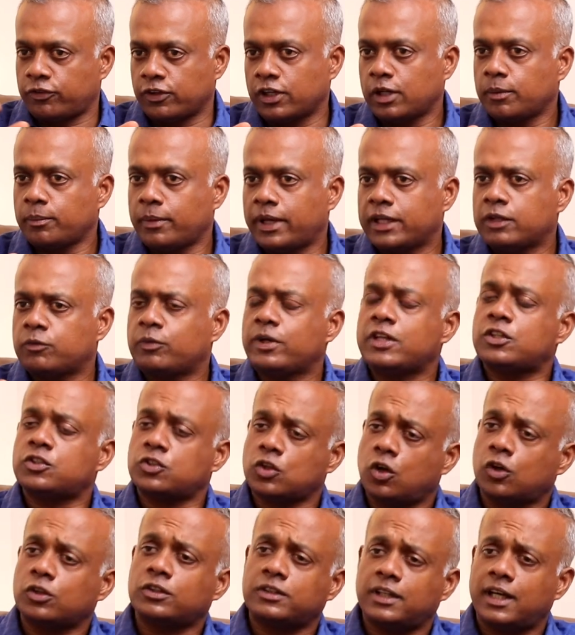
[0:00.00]
the film, and we
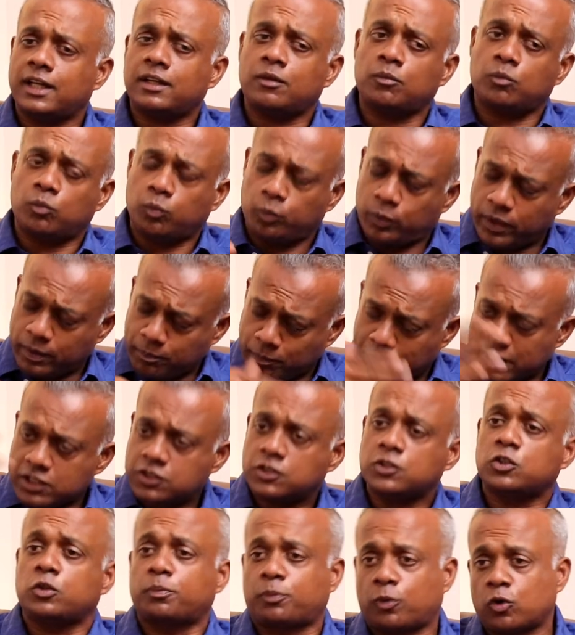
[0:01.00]
shot that
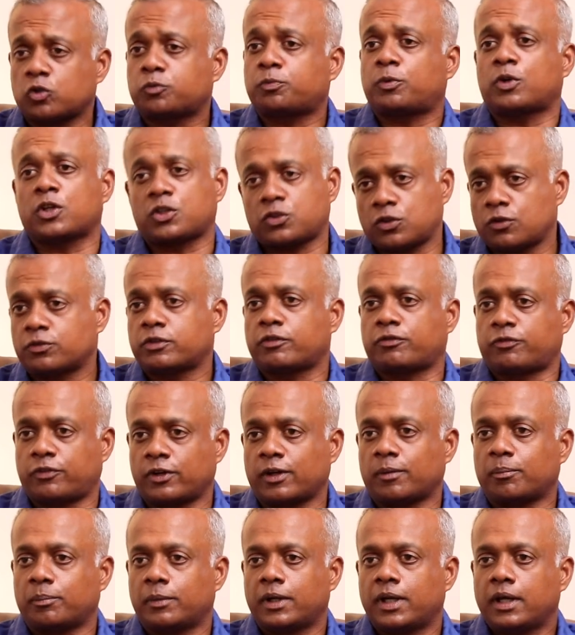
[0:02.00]
much into post-production of the
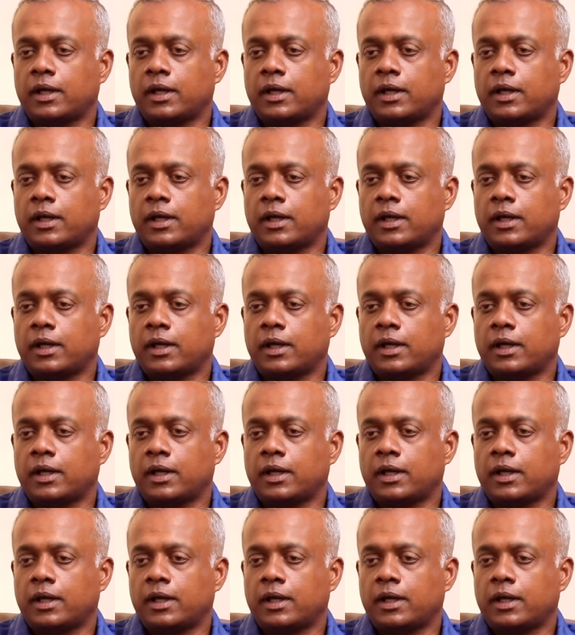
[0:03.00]
film.